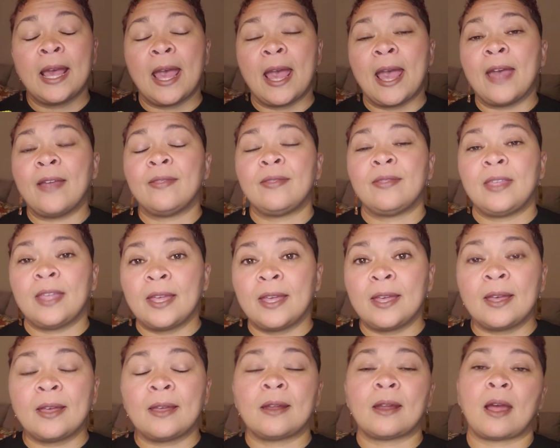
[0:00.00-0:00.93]
And
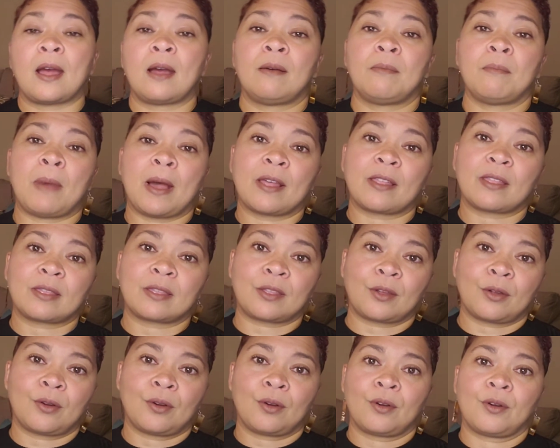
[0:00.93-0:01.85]
then my
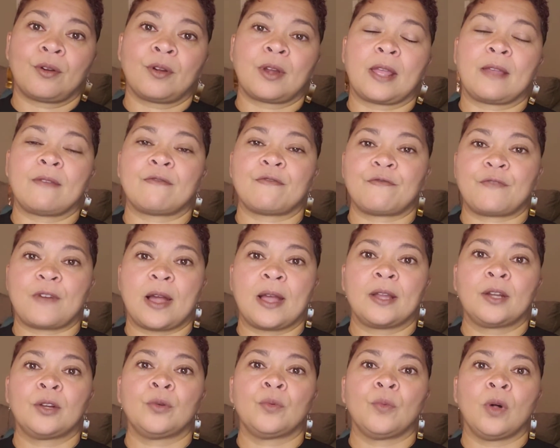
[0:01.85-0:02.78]
third and
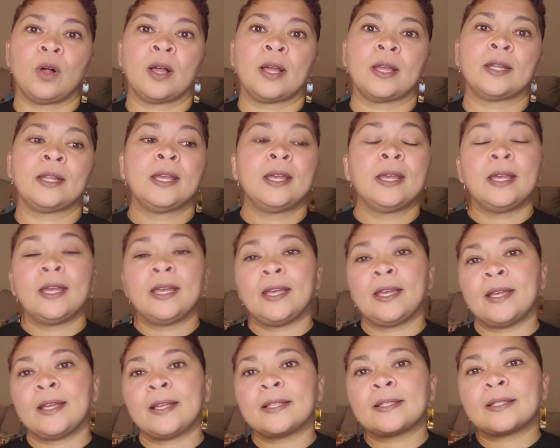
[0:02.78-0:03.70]
final one
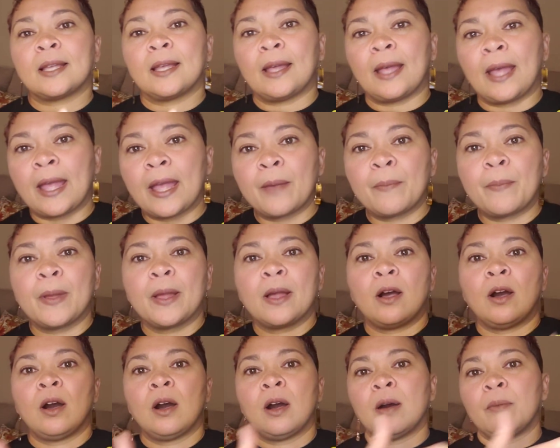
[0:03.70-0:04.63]
is amping
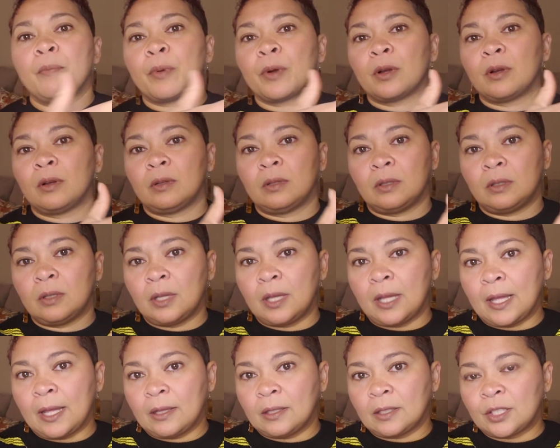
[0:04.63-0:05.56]
up
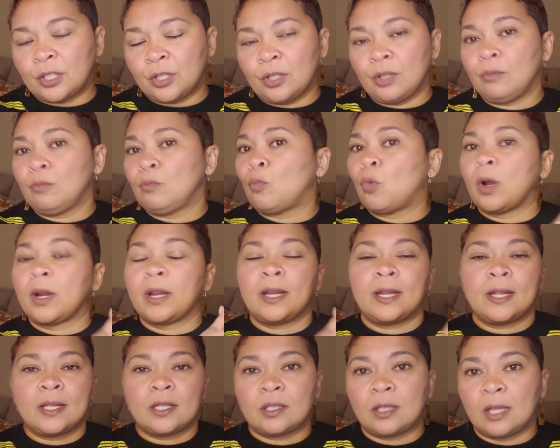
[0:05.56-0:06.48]
to what it
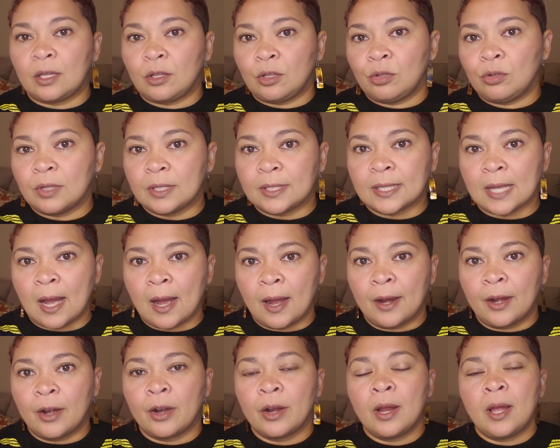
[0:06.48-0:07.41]
is that you
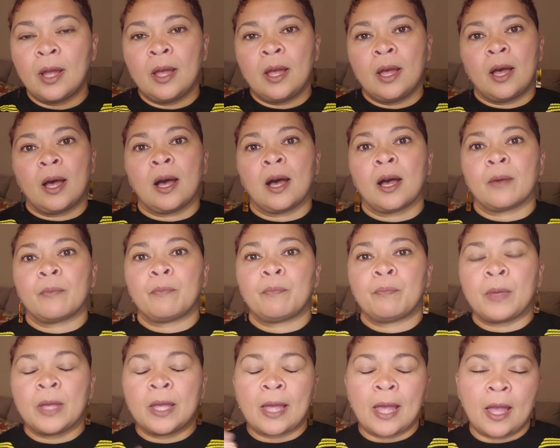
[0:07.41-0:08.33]
desire.
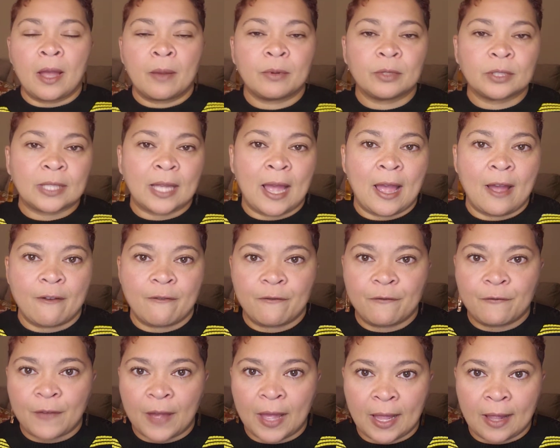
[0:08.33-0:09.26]
Being able to have
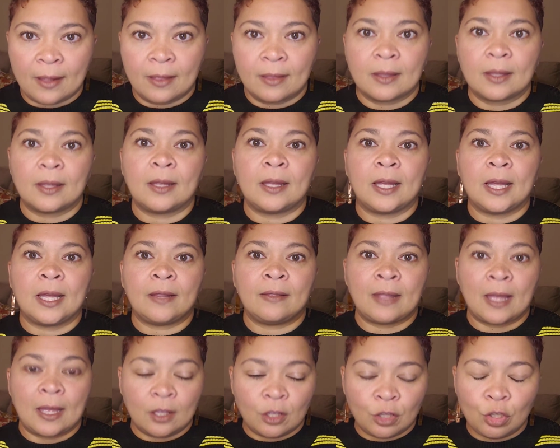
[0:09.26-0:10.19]
faith
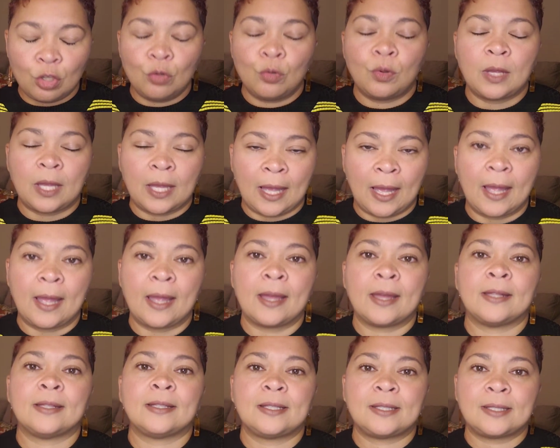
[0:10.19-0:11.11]
that you
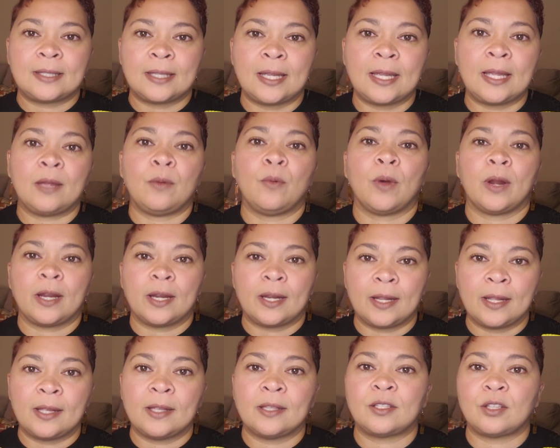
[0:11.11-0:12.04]
can see what it
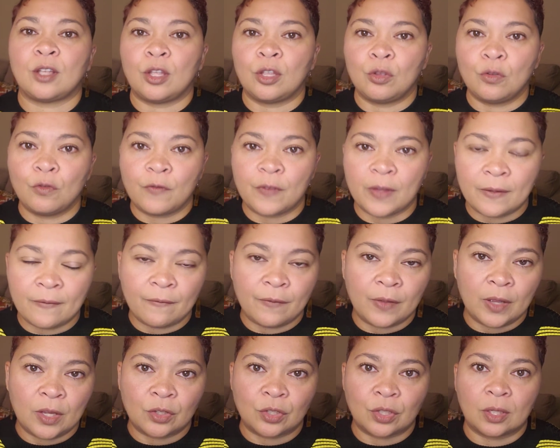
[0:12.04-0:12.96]
is you've
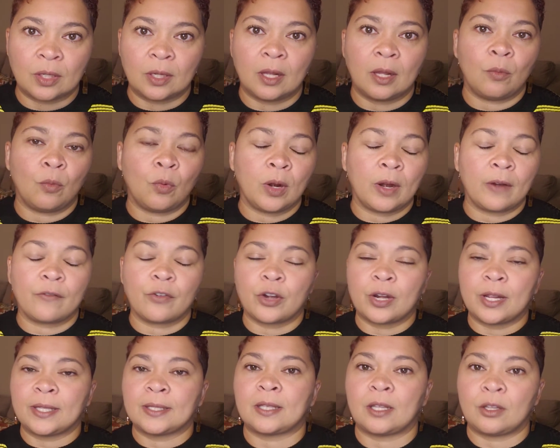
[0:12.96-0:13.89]
envisioned, whatever
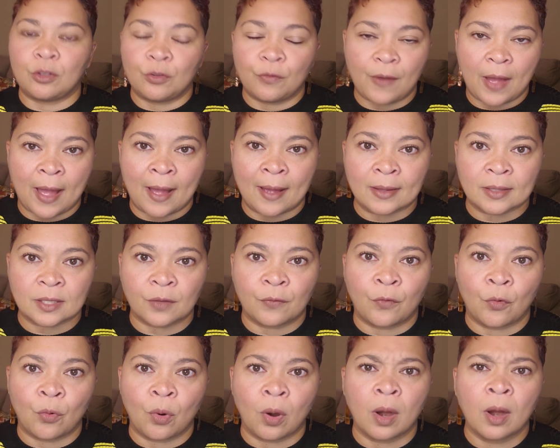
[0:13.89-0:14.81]
it is that you've asked
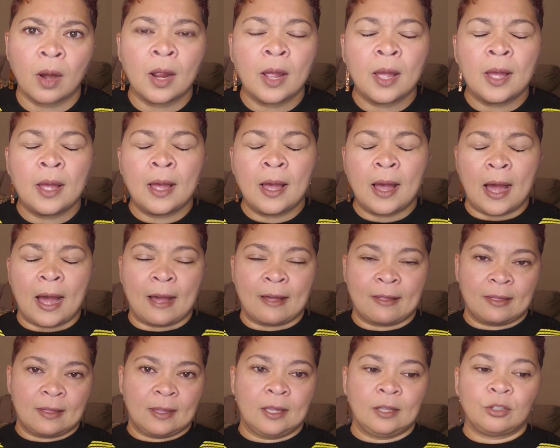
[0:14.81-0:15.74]
for. I
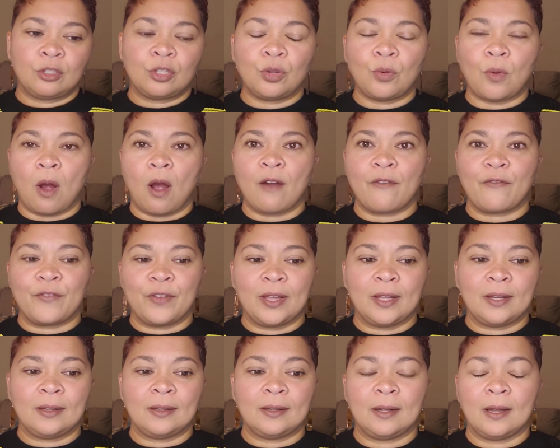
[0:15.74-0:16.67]
think too
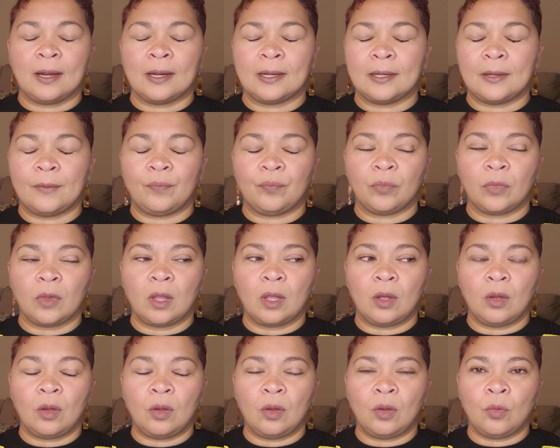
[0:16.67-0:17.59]
often
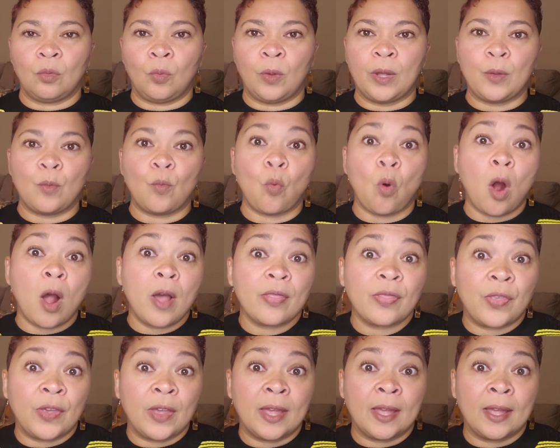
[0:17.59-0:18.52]
we
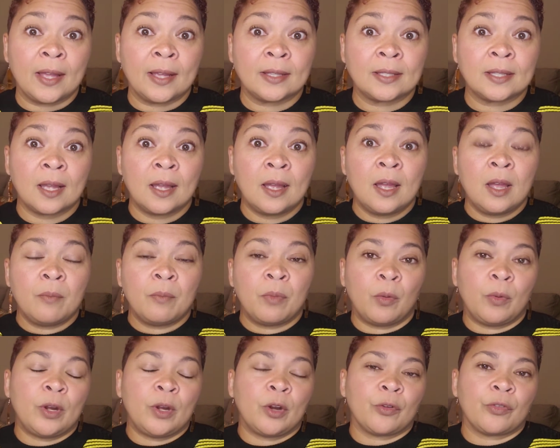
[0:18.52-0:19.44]
want things,
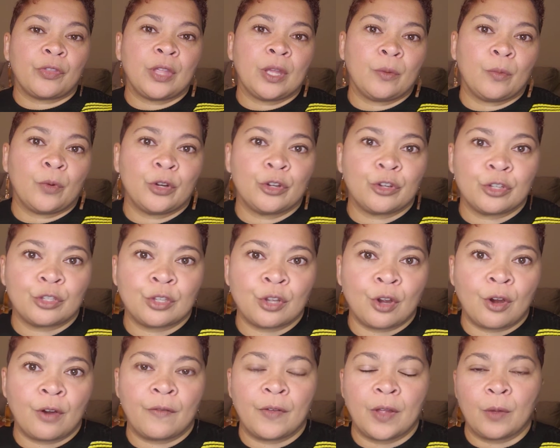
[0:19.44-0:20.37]
but we don't think we're
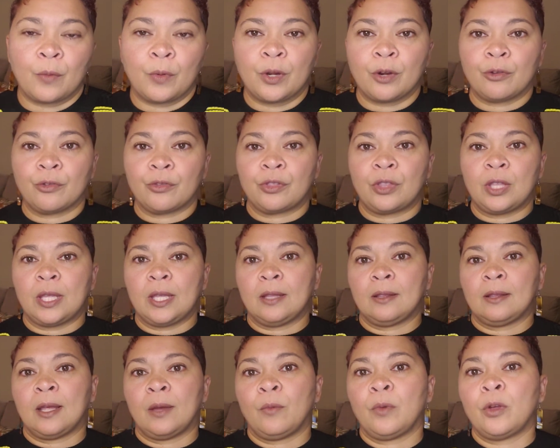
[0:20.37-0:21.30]
deserving. We don't
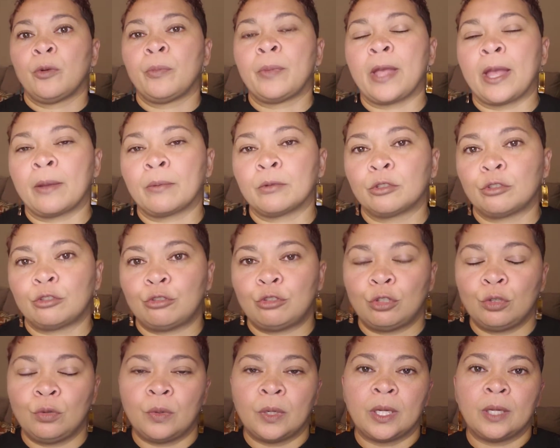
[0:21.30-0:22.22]
think that we'll be able to
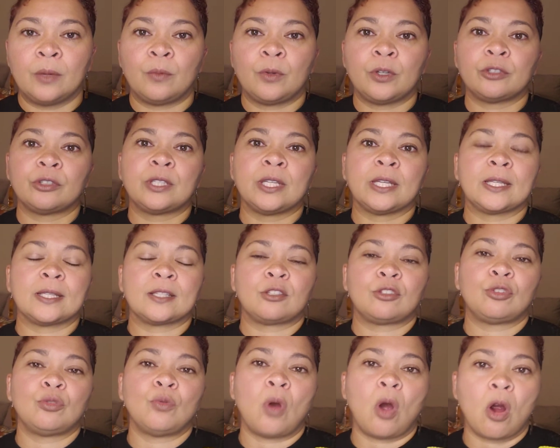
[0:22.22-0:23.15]
do it. We'll think it's
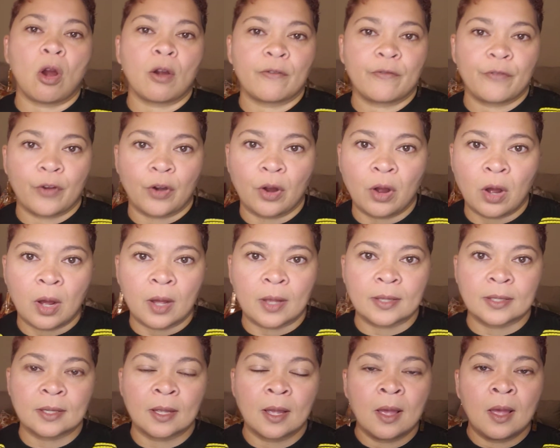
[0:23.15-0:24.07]
too hard for
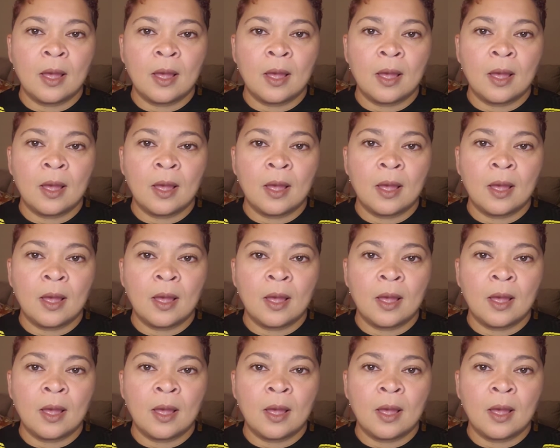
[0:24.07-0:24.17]
us.